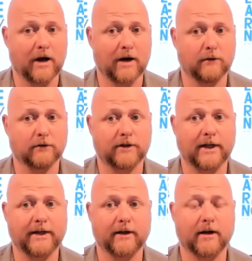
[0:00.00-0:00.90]
I will
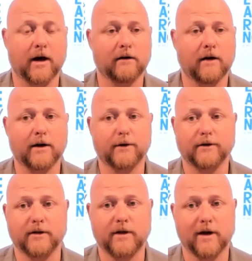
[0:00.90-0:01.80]
say that
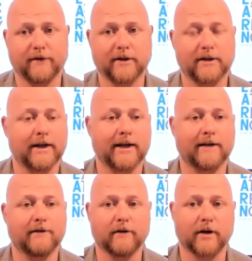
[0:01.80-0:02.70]
Colorado is the toughest state
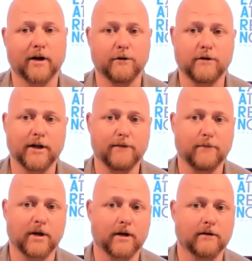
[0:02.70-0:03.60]
I've ever coached
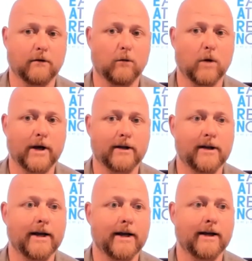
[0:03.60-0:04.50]
in because of the way the
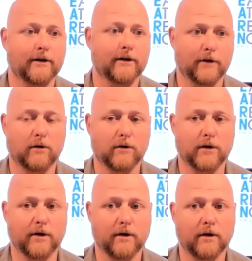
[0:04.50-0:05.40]
data is
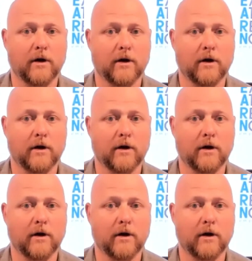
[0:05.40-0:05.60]
recorded.